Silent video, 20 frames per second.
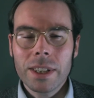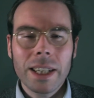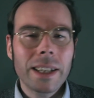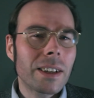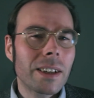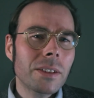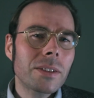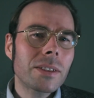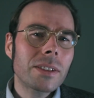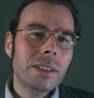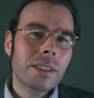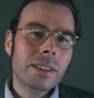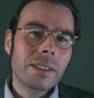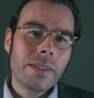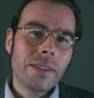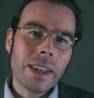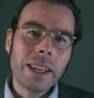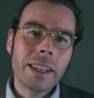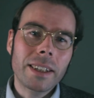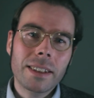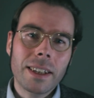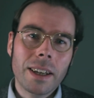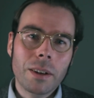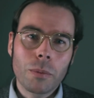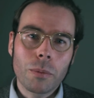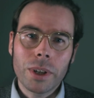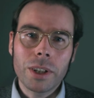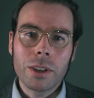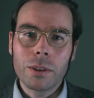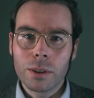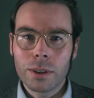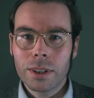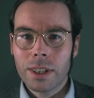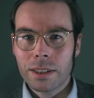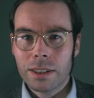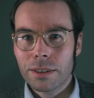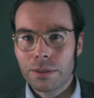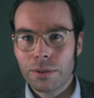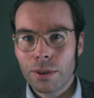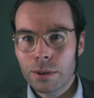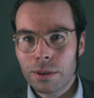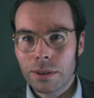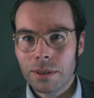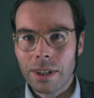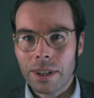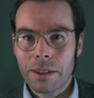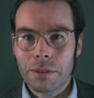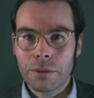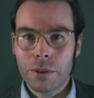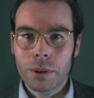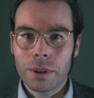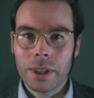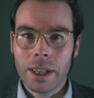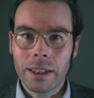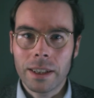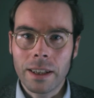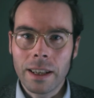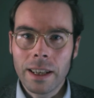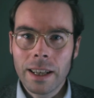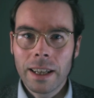He doesn't think that when you look at a photograph you can